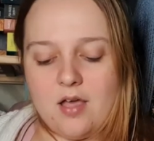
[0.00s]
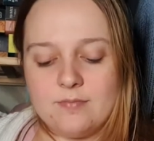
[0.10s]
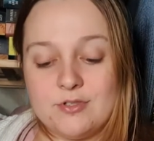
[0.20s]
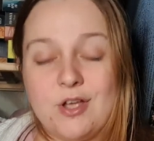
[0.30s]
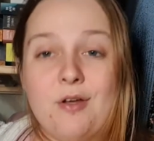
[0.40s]

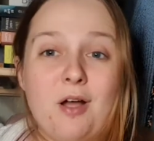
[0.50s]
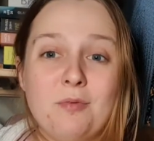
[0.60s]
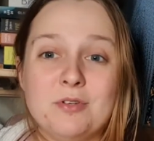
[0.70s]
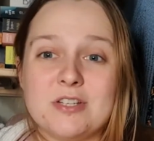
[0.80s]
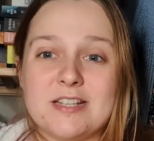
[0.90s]
So I
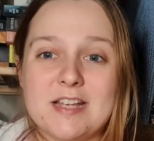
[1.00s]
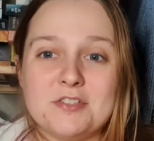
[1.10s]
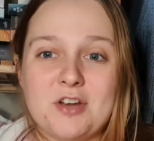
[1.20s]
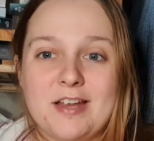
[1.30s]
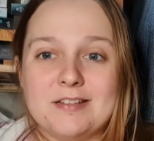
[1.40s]
will just get
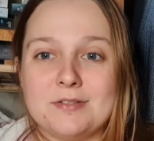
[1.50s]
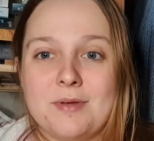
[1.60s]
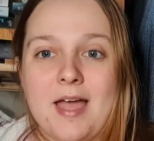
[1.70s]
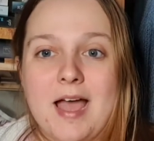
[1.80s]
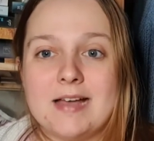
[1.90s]
straight into
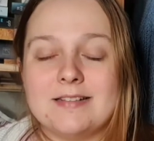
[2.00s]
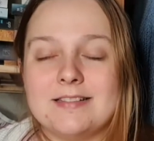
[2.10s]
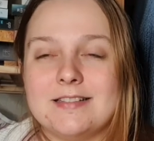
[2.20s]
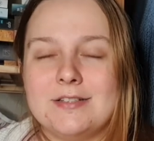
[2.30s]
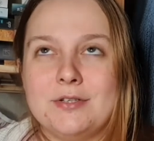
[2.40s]
it and
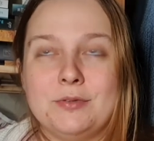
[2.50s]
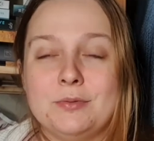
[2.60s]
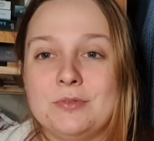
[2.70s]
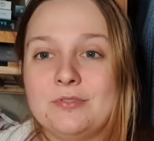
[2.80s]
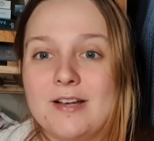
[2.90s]
you
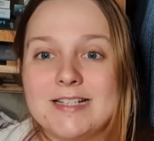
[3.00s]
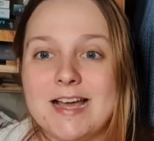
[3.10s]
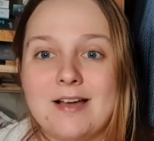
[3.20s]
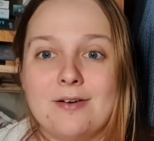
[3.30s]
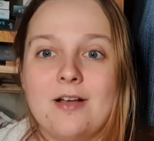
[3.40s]
will find
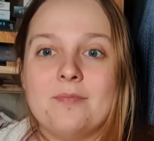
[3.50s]
out.